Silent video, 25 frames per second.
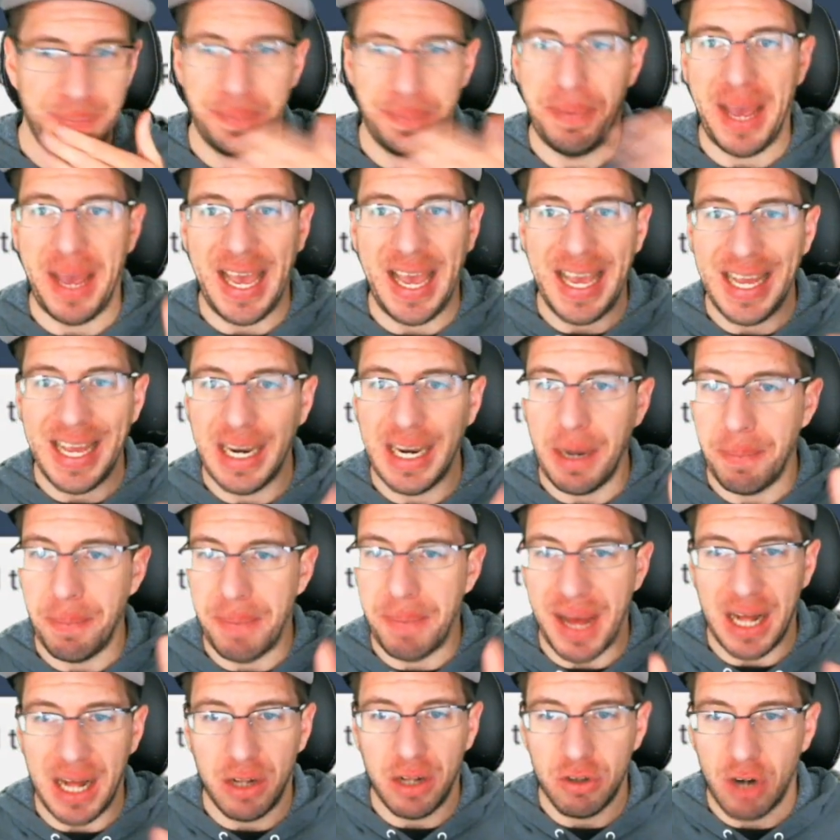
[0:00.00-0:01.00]
Bane,
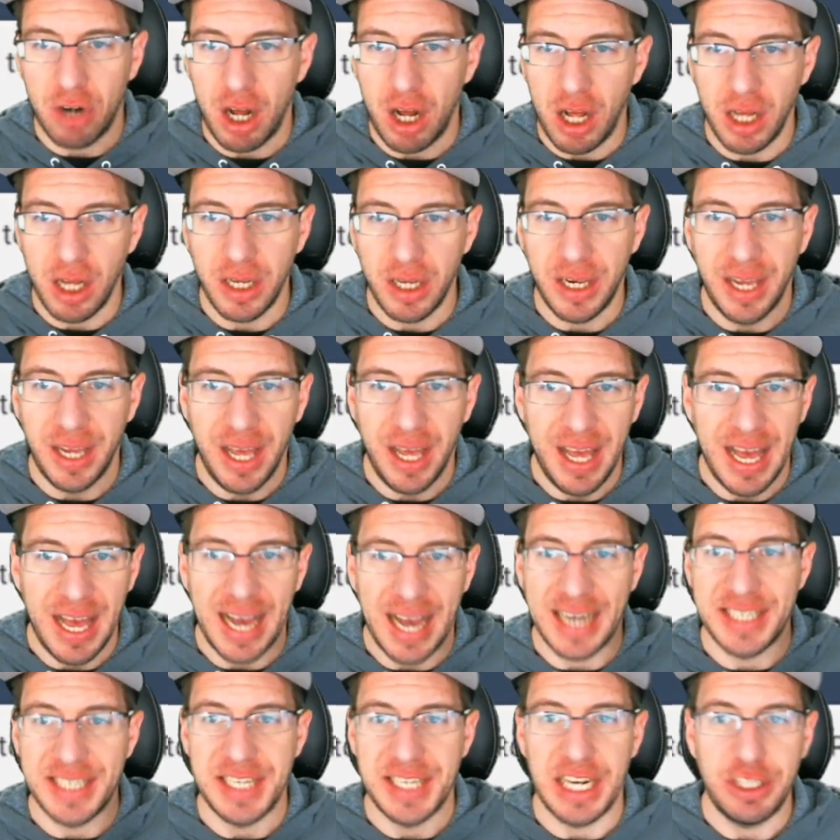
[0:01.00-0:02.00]
Belrog,
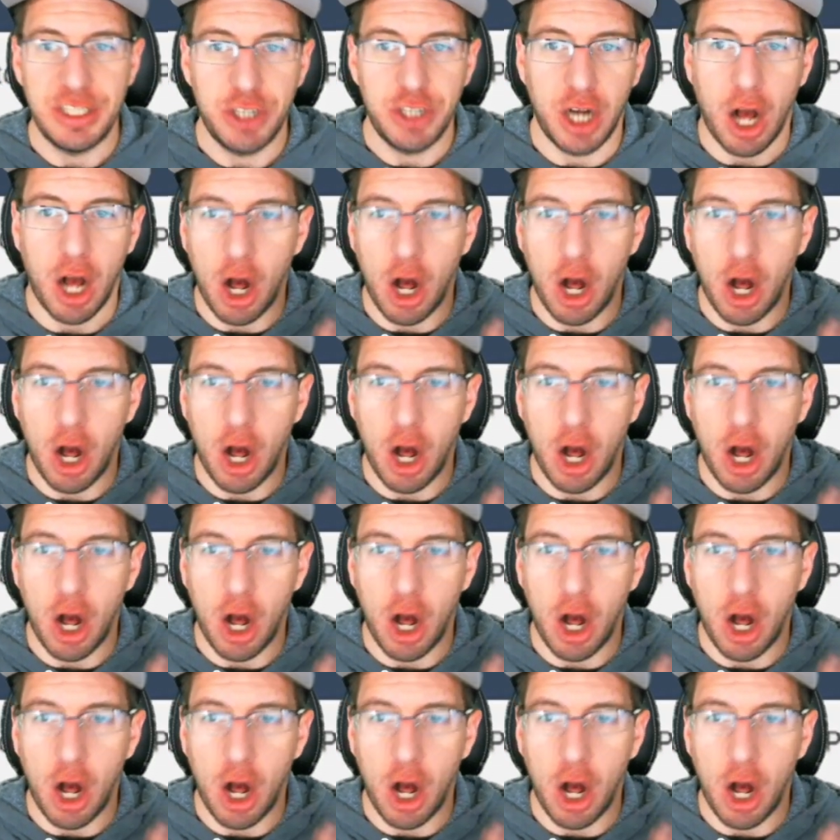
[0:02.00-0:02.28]
etc.